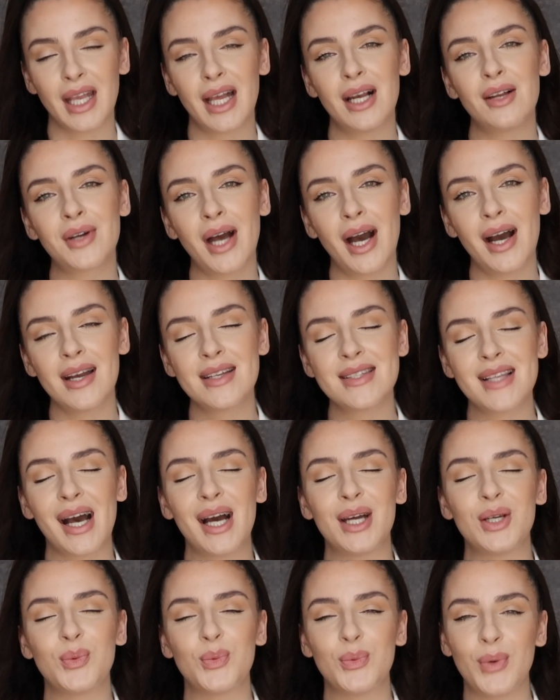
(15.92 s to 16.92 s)
Hello guys,
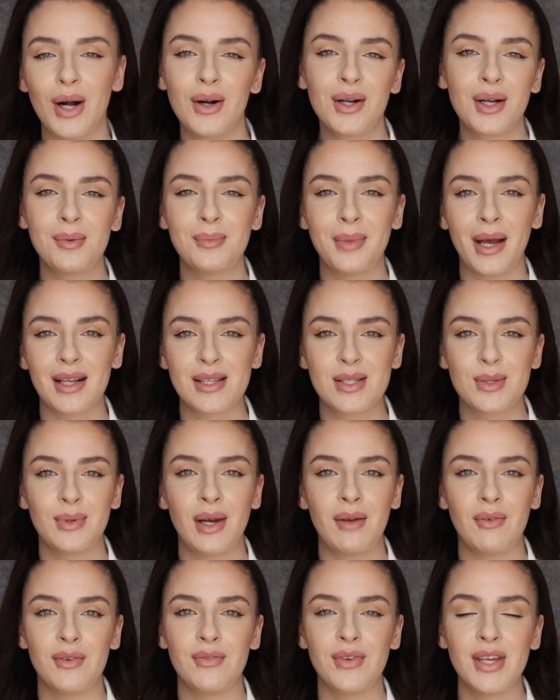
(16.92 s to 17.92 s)
and welcome back to
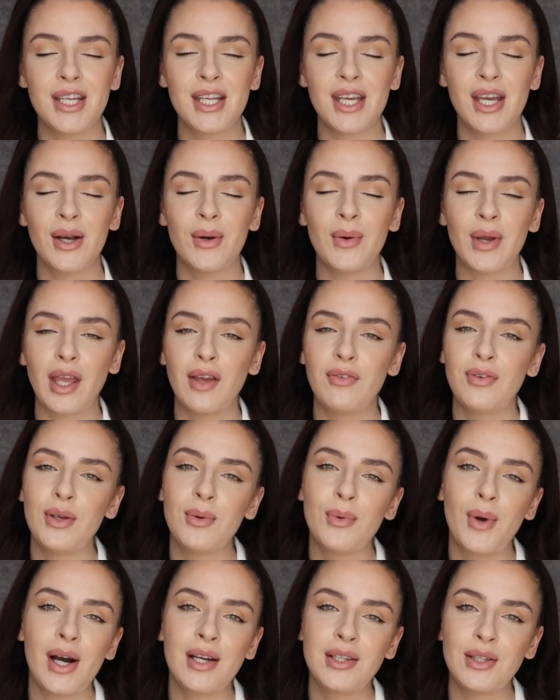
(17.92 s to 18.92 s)
another video. If
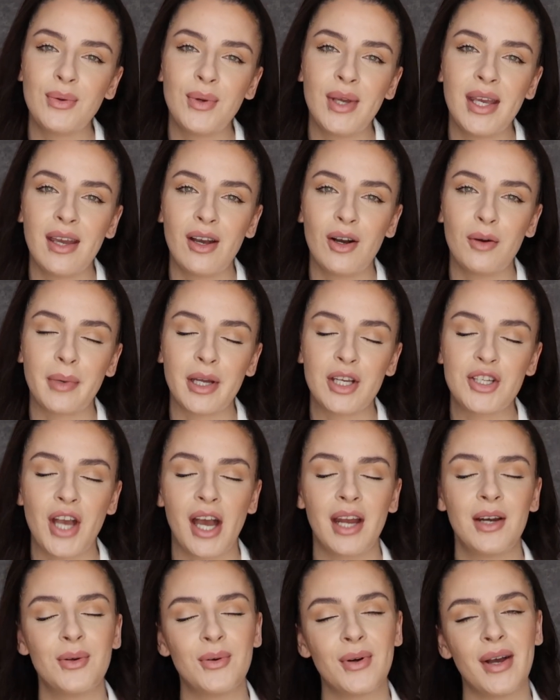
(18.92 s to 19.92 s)
you are new here on my
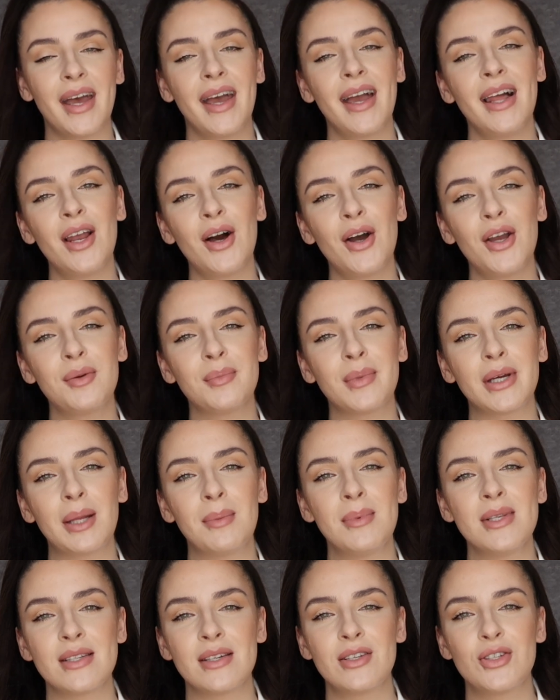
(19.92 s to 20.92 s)
channel, hello, my
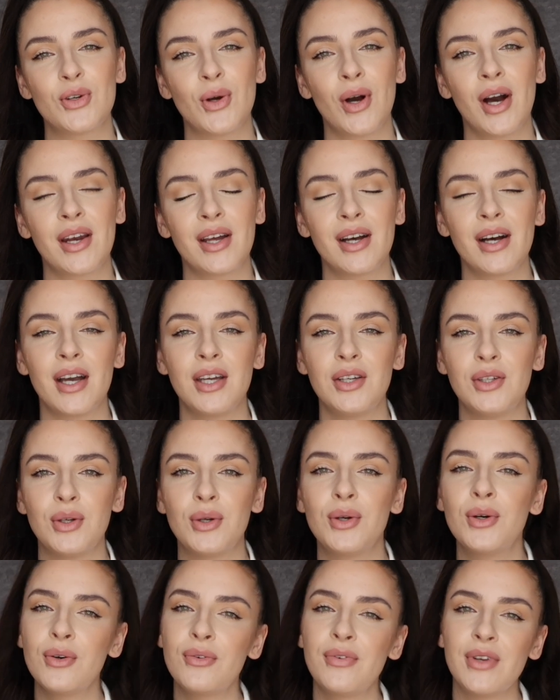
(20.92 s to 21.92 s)
name is Andrada. I
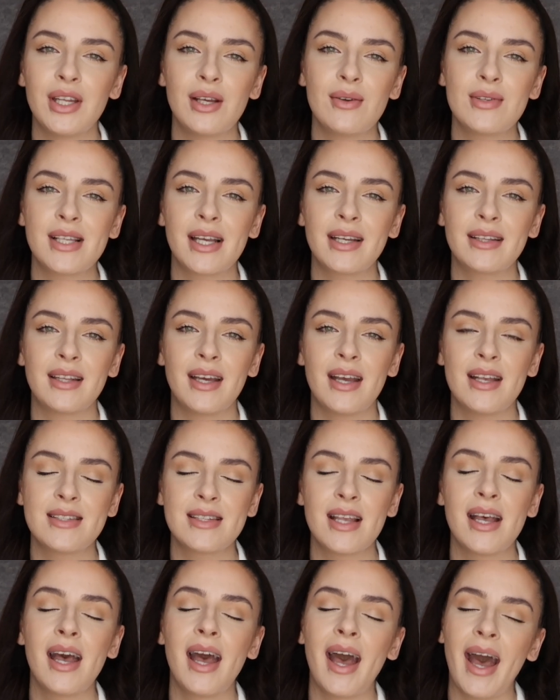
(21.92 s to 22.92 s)
do haul videos like this
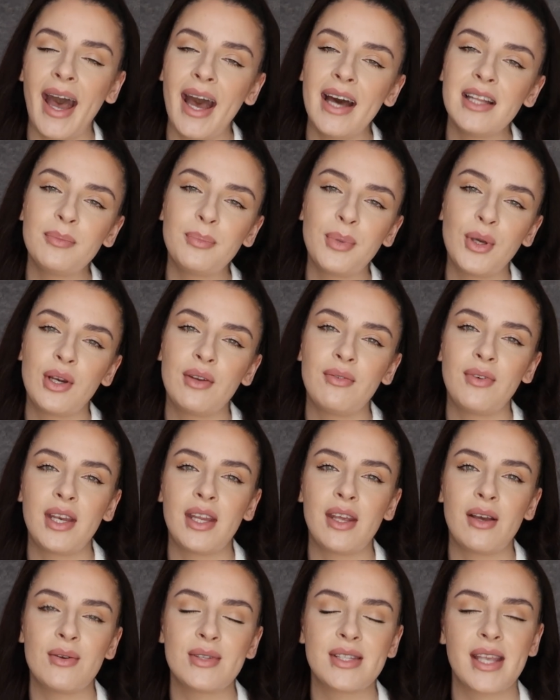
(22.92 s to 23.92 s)
and beauty
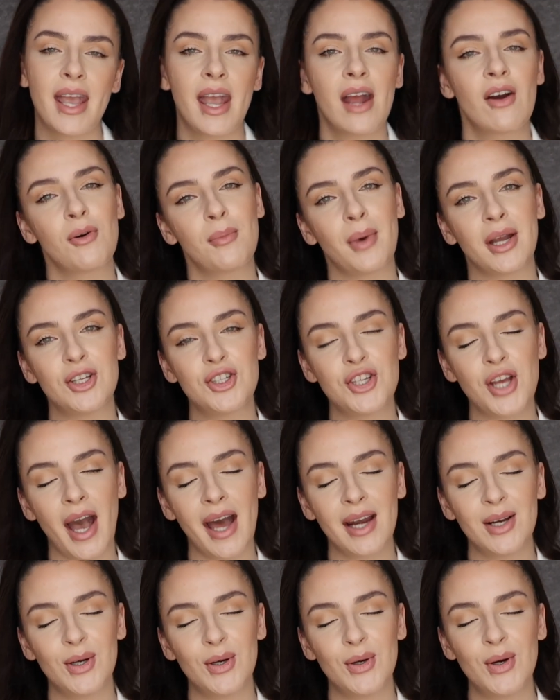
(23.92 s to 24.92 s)
videos here on my
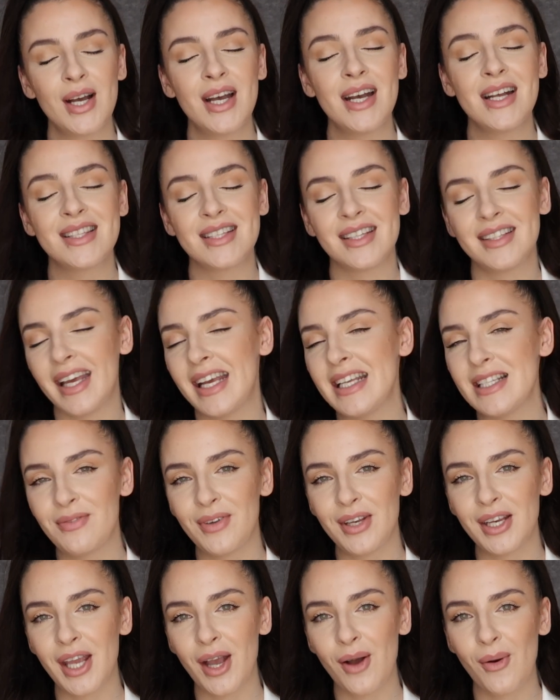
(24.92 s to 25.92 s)
channel. Today's
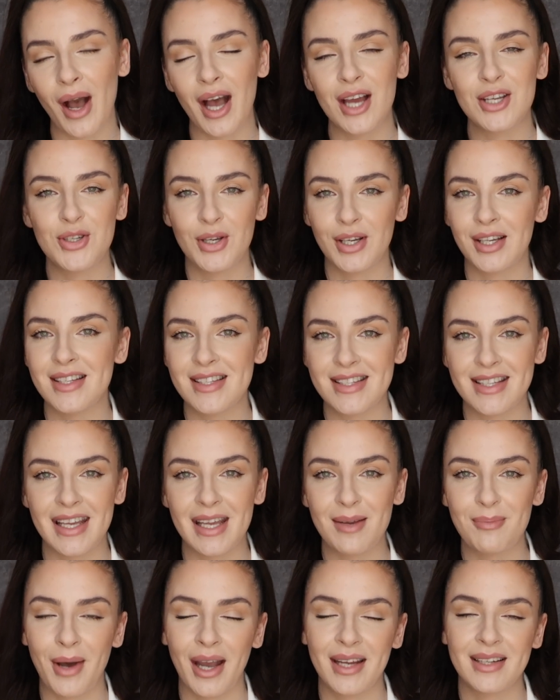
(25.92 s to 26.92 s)
video, as you can
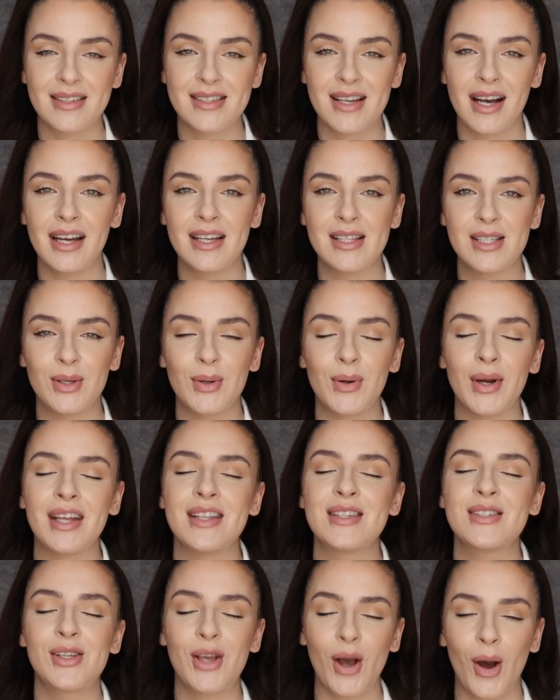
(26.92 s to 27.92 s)
see by the title,
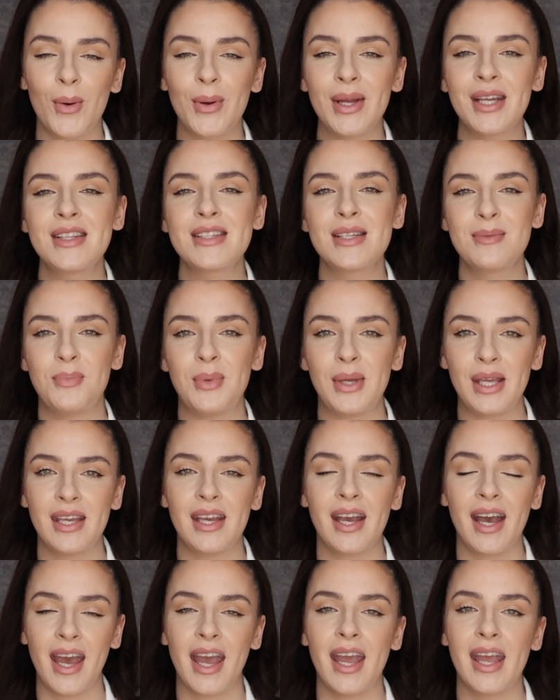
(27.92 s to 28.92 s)
it's going to
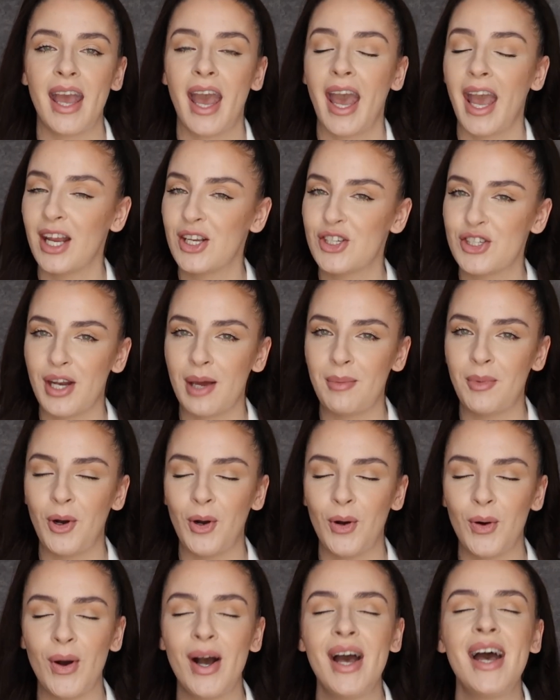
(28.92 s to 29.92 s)
be a H&M
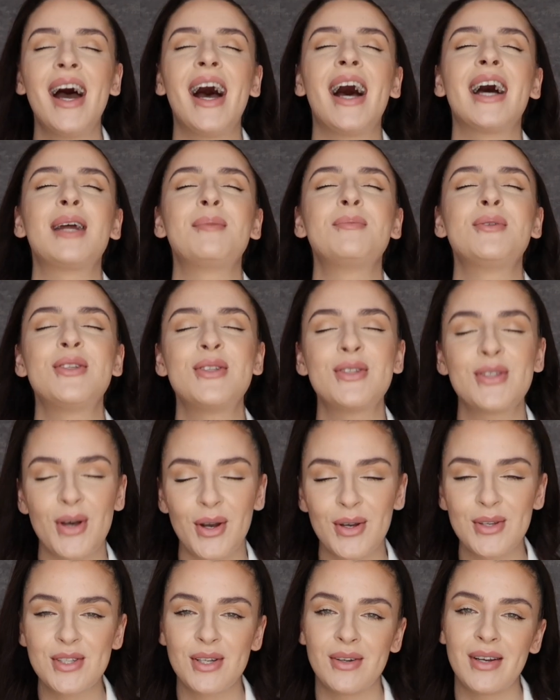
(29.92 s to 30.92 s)
haul, and I'm
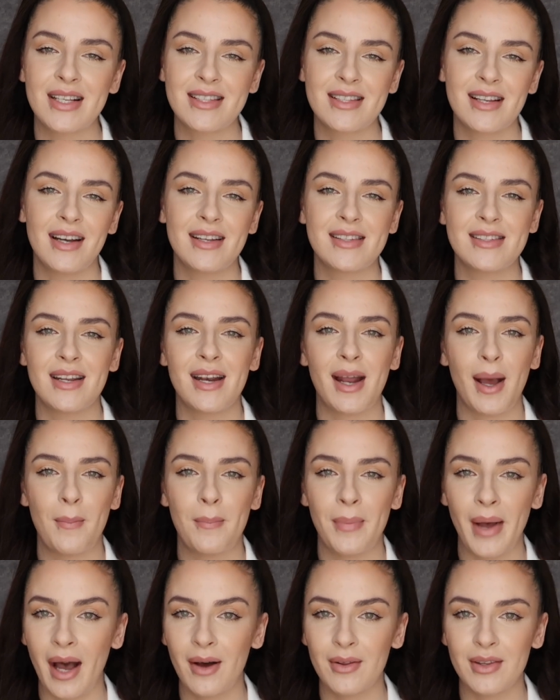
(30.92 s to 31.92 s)
so excited
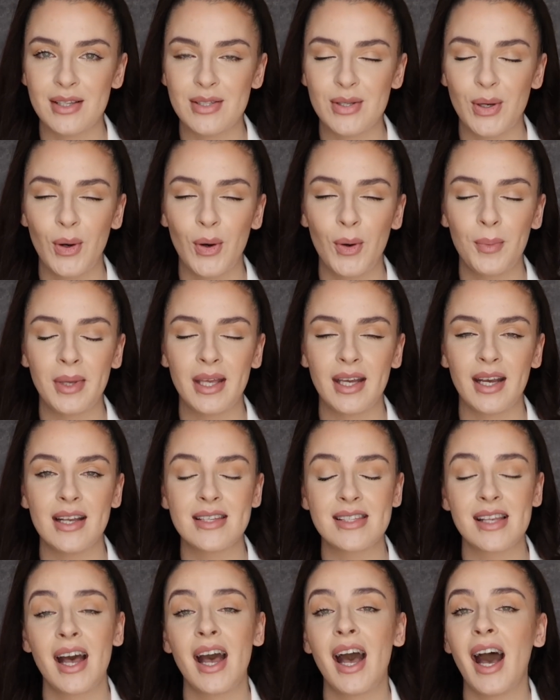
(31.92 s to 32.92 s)
about this haul
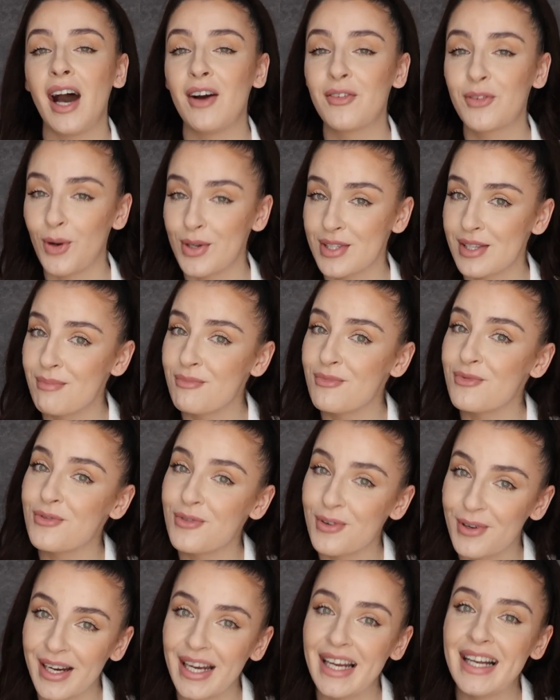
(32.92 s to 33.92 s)
because I've got some
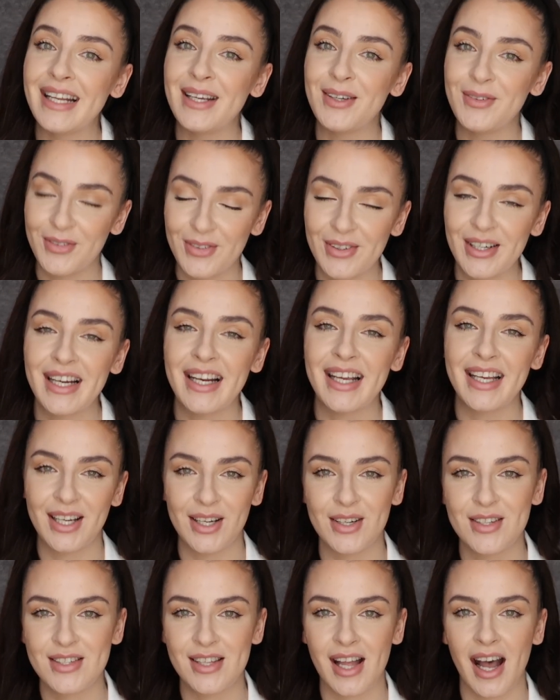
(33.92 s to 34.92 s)
really
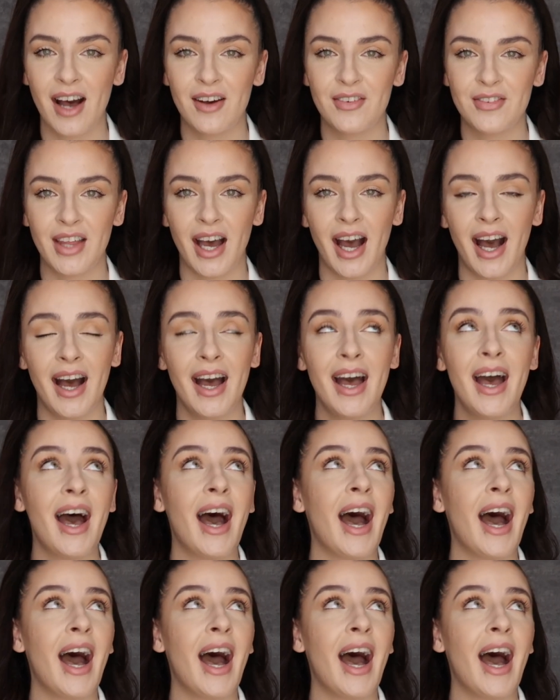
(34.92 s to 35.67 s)
good stuff that